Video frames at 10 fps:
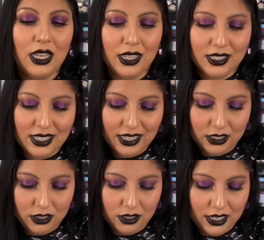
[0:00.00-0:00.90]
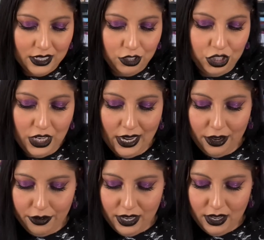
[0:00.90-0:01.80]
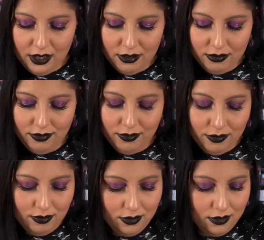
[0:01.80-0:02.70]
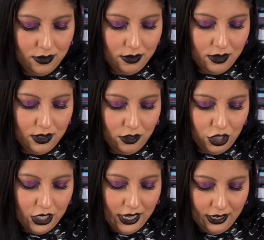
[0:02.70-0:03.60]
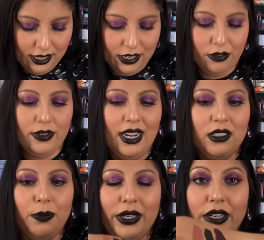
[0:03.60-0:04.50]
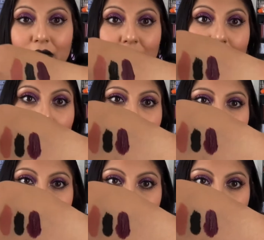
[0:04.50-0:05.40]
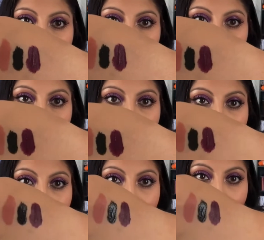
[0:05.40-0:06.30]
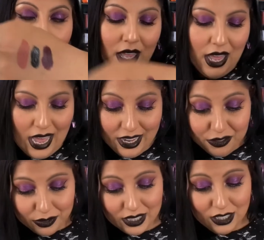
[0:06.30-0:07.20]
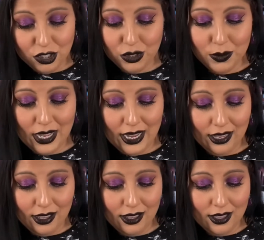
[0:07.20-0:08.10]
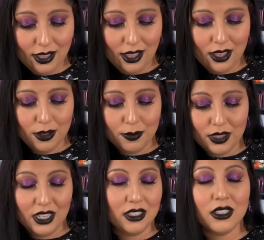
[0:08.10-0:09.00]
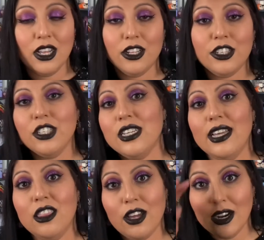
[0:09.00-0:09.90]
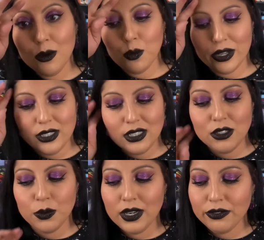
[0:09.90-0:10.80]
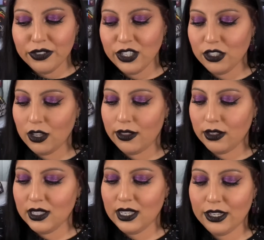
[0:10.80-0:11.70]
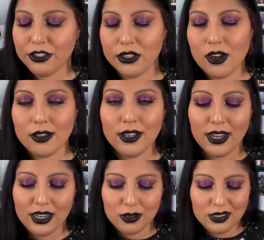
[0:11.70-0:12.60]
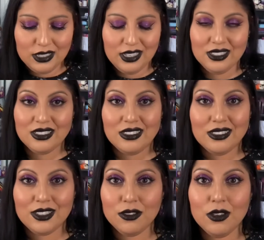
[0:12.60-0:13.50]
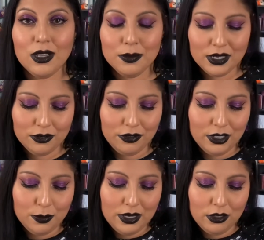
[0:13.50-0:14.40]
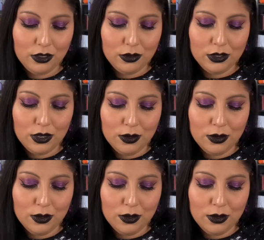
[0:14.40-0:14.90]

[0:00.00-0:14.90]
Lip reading: it's like a cherry shade, like a raspberry. It's very pretty. I really do like these colors. I thought I wasn't. When I first saw the collection online, I was like, oh, I don't know how I'm gonna feel about those